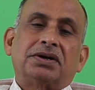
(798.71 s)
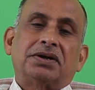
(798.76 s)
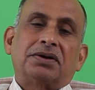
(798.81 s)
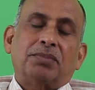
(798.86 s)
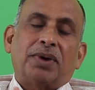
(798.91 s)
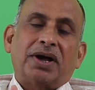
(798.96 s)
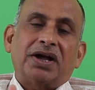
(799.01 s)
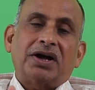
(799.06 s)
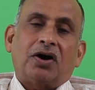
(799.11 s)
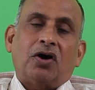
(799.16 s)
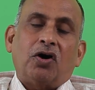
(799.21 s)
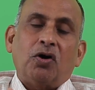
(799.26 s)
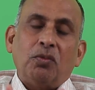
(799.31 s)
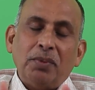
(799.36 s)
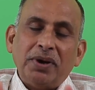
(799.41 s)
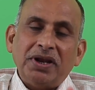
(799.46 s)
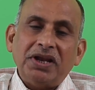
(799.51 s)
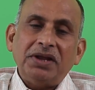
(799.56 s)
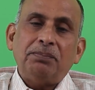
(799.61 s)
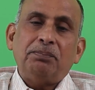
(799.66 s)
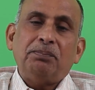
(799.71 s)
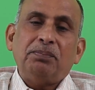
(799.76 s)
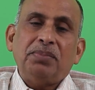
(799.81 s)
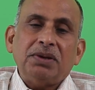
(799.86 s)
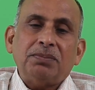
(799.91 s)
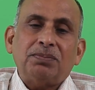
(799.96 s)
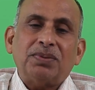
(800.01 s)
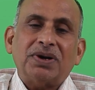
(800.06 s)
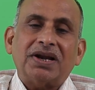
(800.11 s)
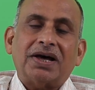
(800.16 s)
by how many
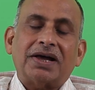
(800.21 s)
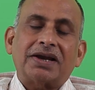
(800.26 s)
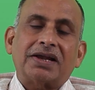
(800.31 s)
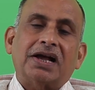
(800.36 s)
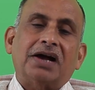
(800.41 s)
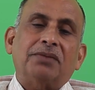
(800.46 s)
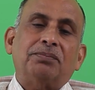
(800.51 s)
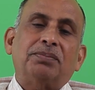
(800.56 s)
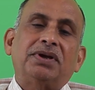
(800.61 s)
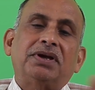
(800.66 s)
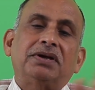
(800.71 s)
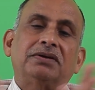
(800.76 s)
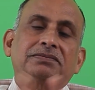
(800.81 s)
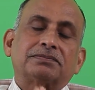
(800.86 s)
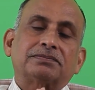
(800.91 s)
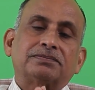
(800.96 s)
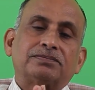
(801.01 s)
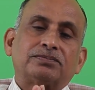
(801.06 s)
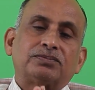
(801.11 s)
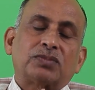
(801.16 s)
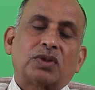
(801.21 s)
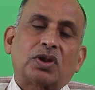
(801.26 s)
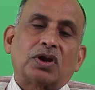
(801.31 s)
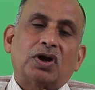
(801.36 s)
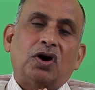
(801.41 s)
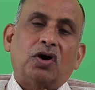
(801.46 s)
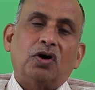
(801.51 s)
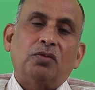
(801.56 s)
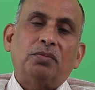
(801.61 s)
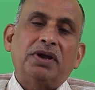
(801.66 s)
people are happy,
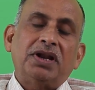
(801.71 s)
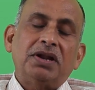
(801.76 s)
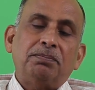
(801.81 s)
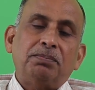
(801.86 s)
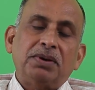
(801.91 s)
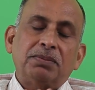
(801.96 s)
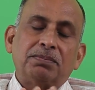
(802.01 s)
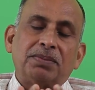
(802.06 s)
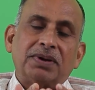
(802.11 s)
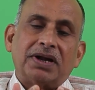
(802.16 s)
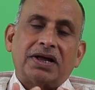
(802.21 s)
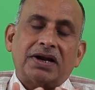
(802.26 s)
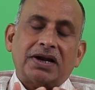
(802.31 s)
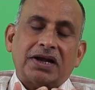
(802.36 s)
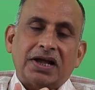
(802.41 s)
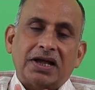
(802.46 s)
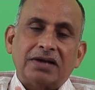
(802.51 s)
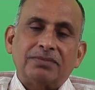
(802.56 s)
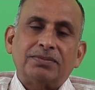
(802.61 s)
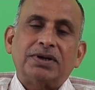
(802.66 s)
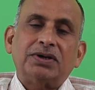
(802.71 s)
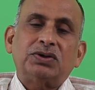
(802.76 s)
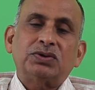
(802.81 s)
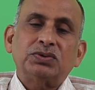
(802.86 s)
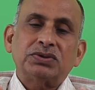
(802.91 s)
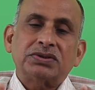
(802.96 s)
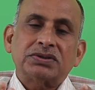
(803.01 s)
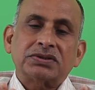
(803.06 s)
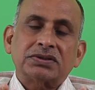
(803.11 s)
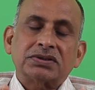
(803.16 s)
how many people are able to